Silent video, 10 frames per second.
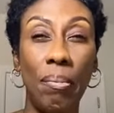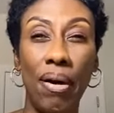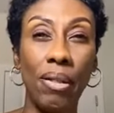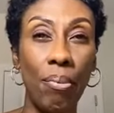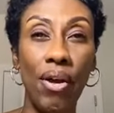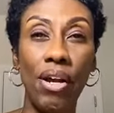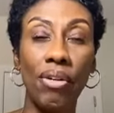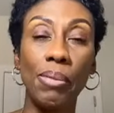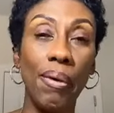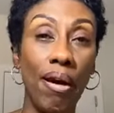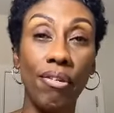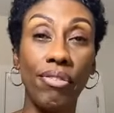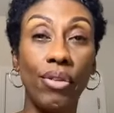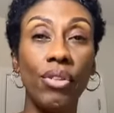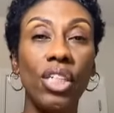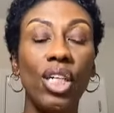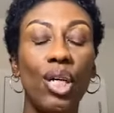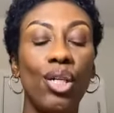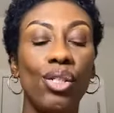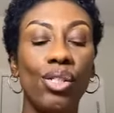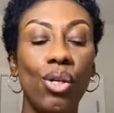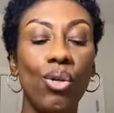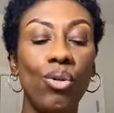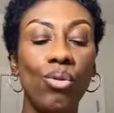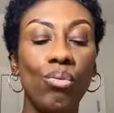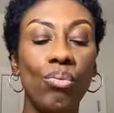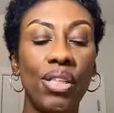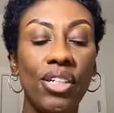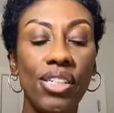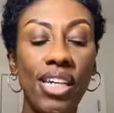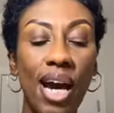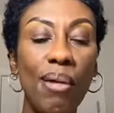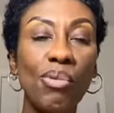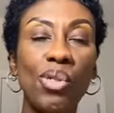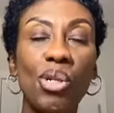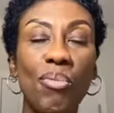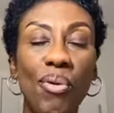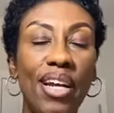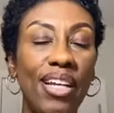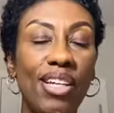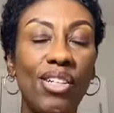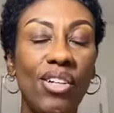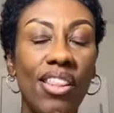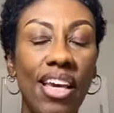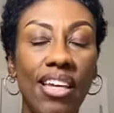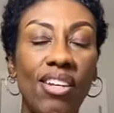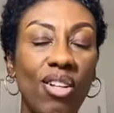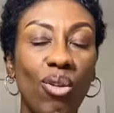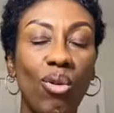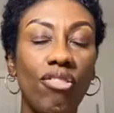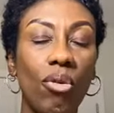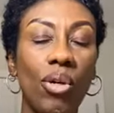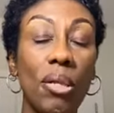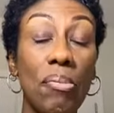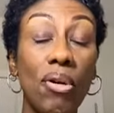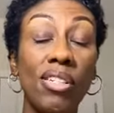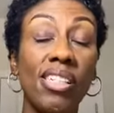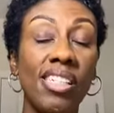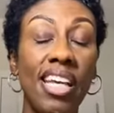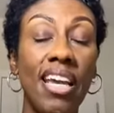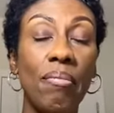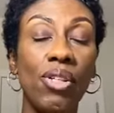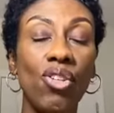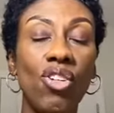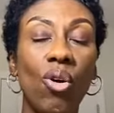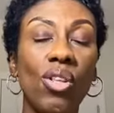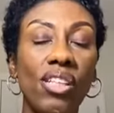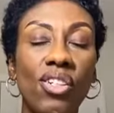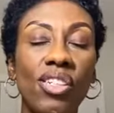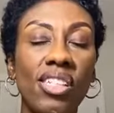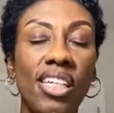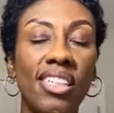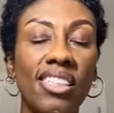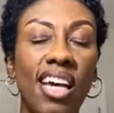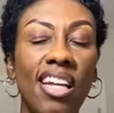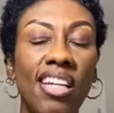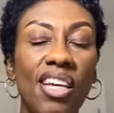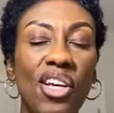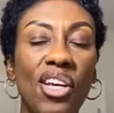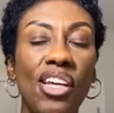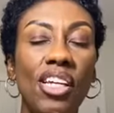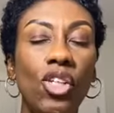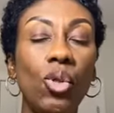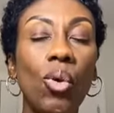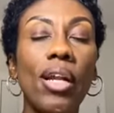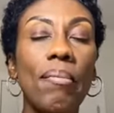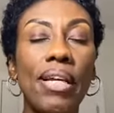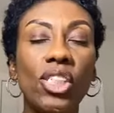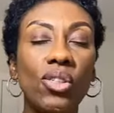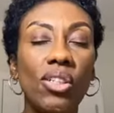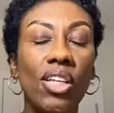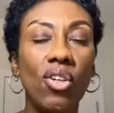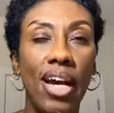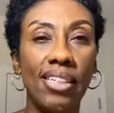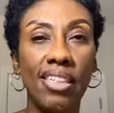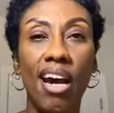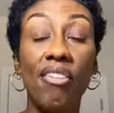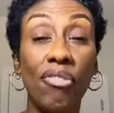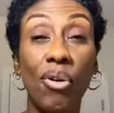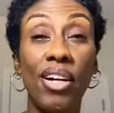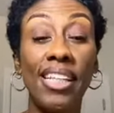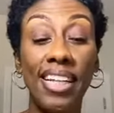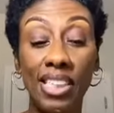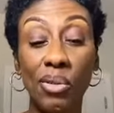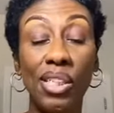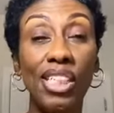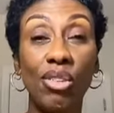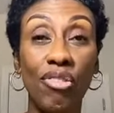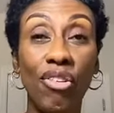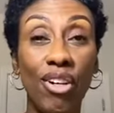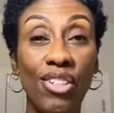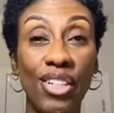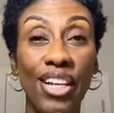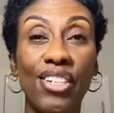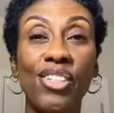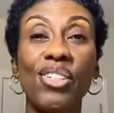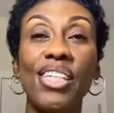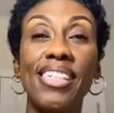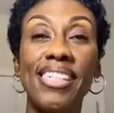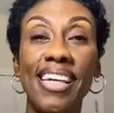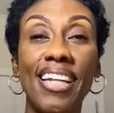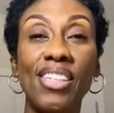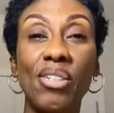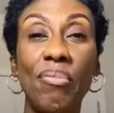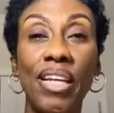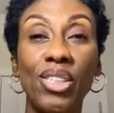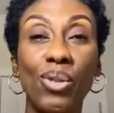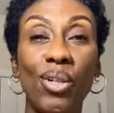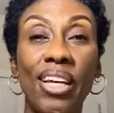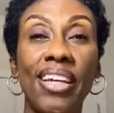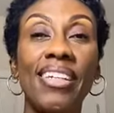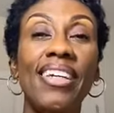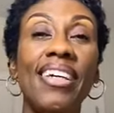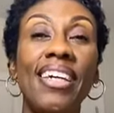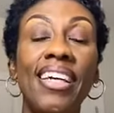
the, the prayer is powerful. So, but there are times when you're praying and you're thanking the Lord for what the person's saying, but you know that there's things that you want to make sure that you ask God for, and that's what He's referring to here. So they decided to make sure that